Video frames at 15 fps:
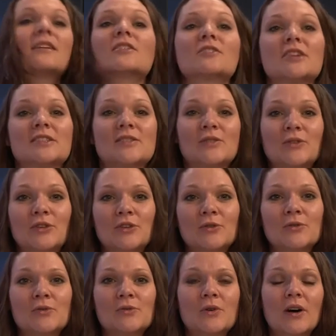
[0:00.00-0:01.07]
Russell,
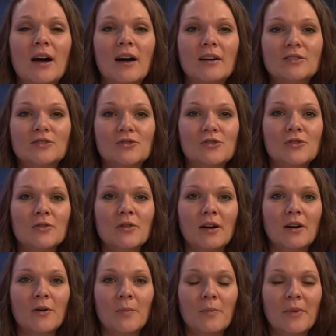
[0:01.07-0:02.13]
you drew
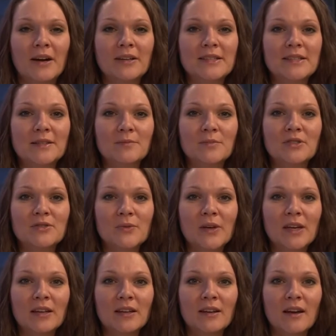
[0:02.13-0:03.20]
a comparison
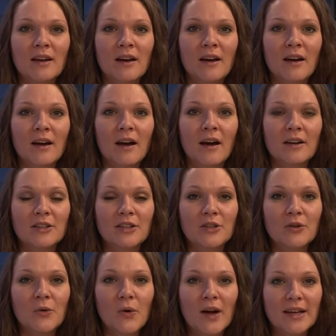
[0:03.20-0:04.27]
between the
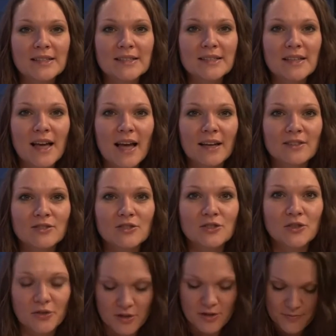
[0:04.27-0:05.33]
US and
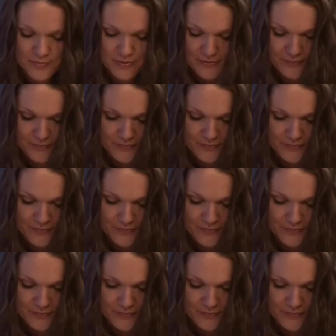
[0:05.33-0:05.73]
Europe.